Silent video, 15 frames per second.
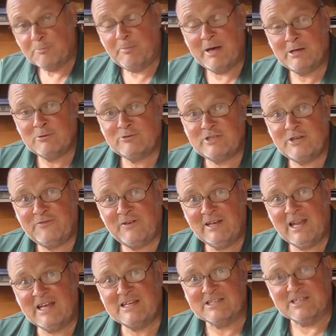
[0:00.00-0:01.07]
the penalty for
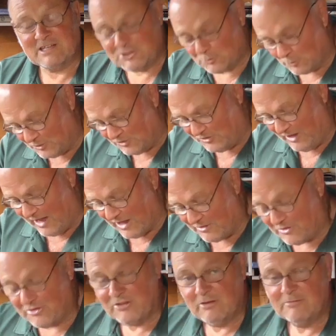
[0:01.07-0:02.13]
lateness was
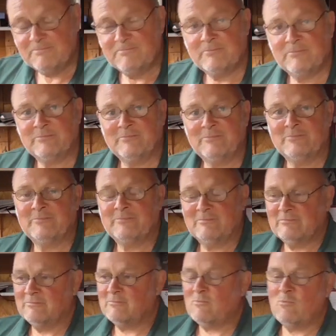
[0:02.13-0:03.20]
death.
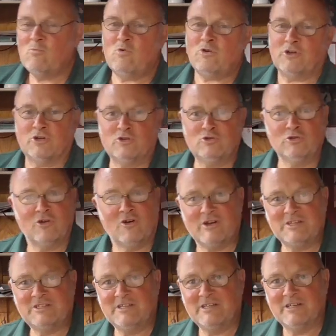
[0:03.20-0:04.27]
What a good
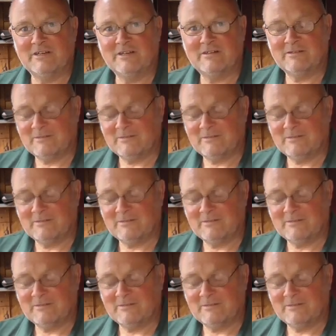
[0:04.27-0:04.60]
idea.